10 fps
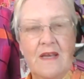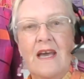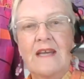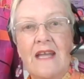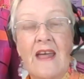
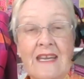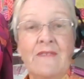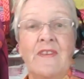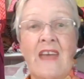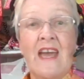And
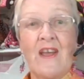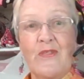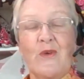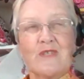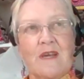even then I
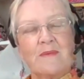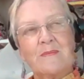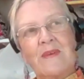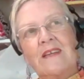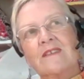thought I was
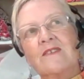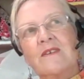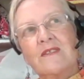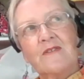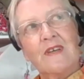big, so
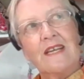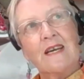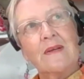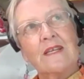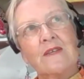it's funny how
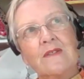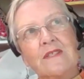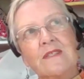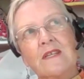it goes, isn't